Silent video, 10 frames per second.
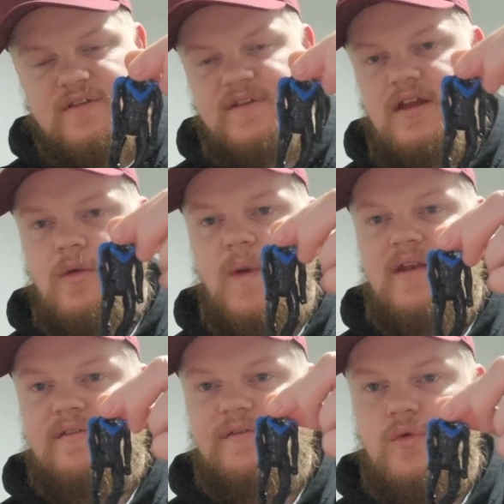figure
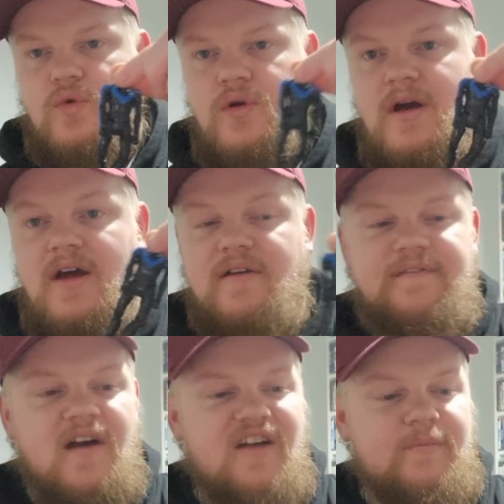went for
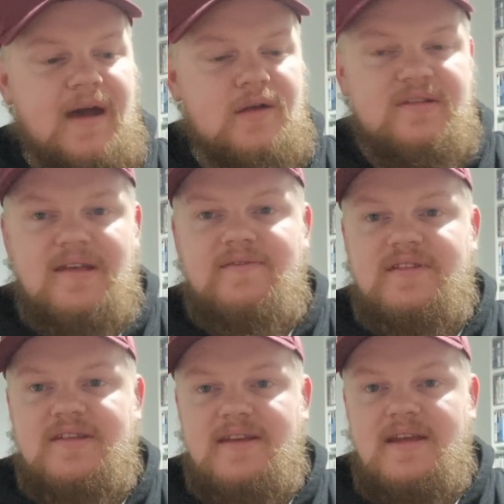
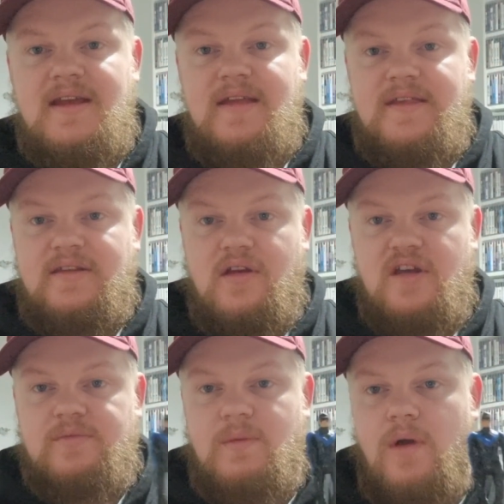£5.70. This
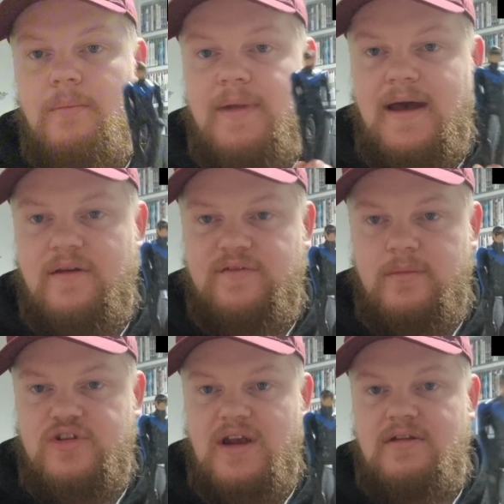cost me £1
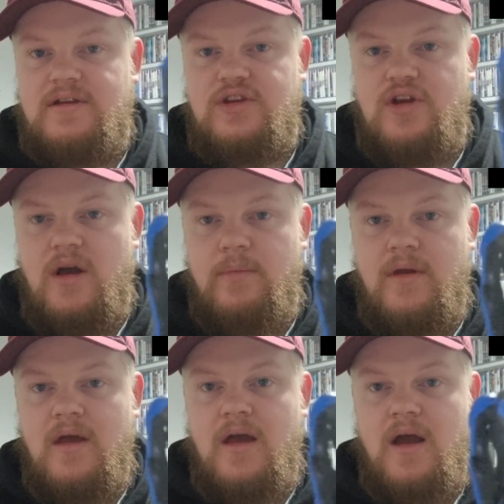from a charity shop.
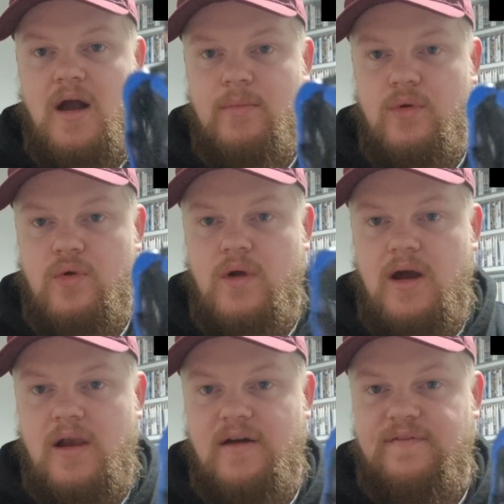I bought quite
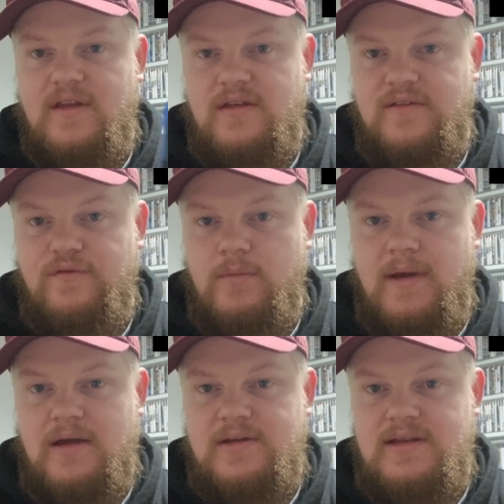a lot of figures for
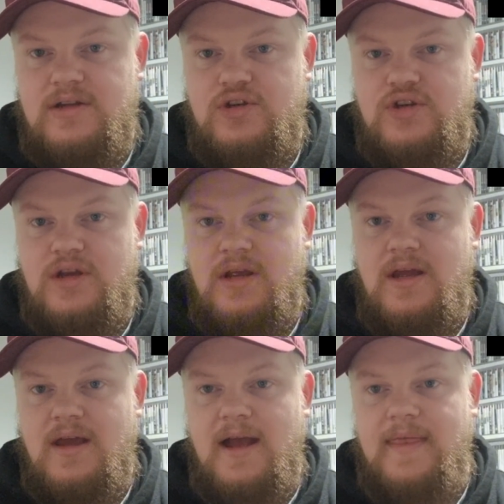£1 each,
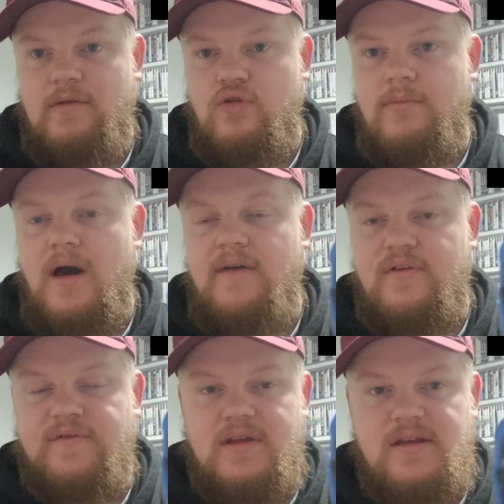and they're all
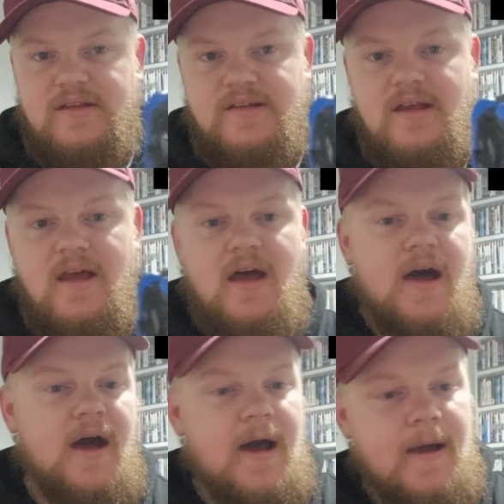Marvel figures.
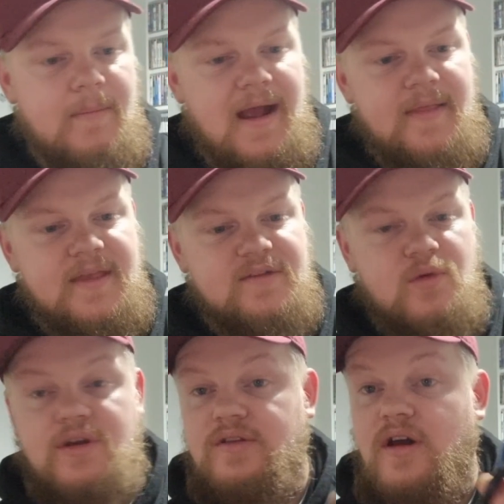And this
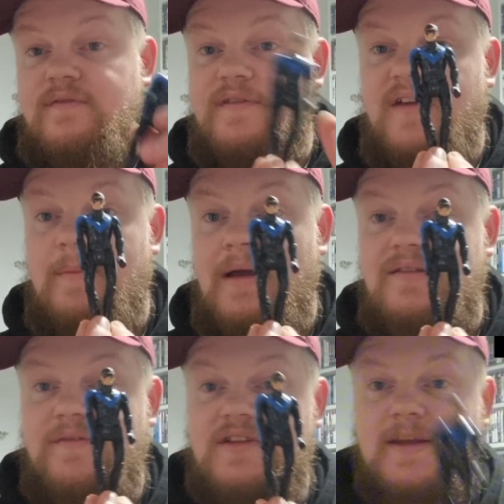one has gone for
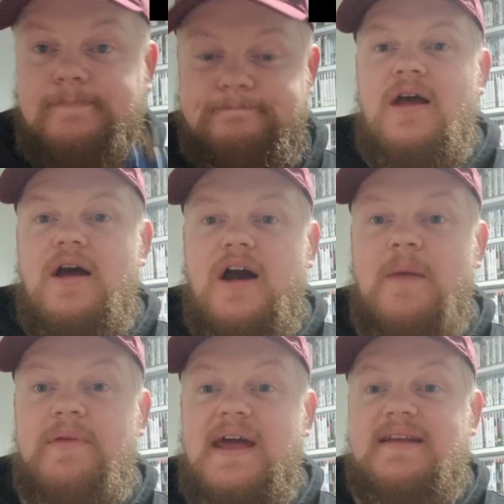£5.70.
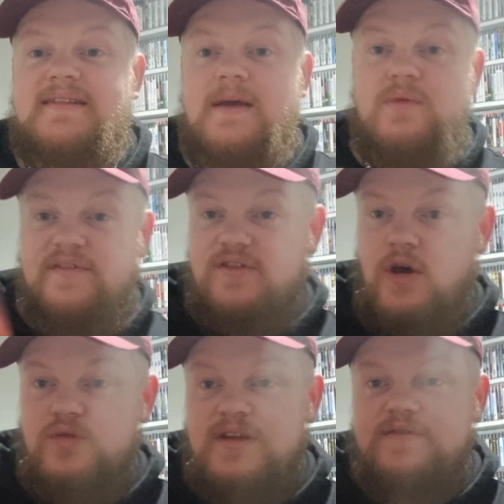Up next then, we've
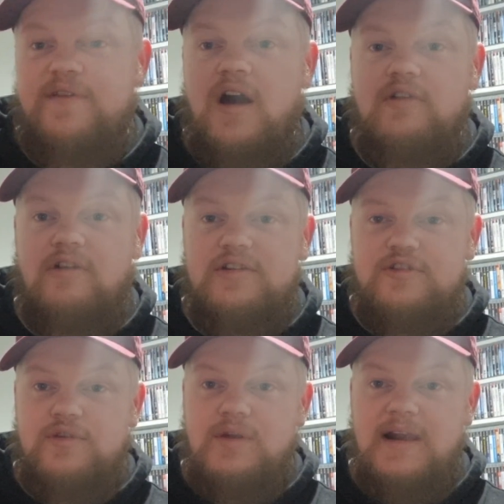sold this Far Cry
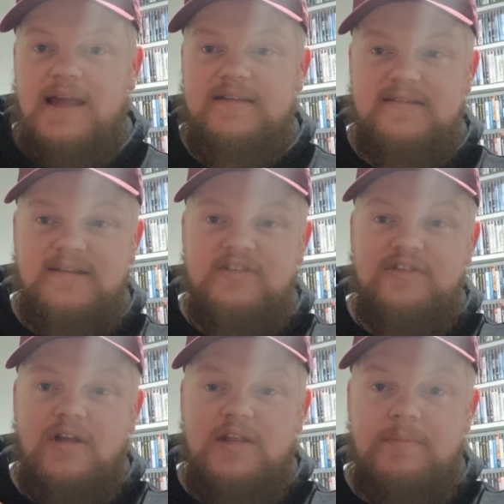2 Collector's Edition on the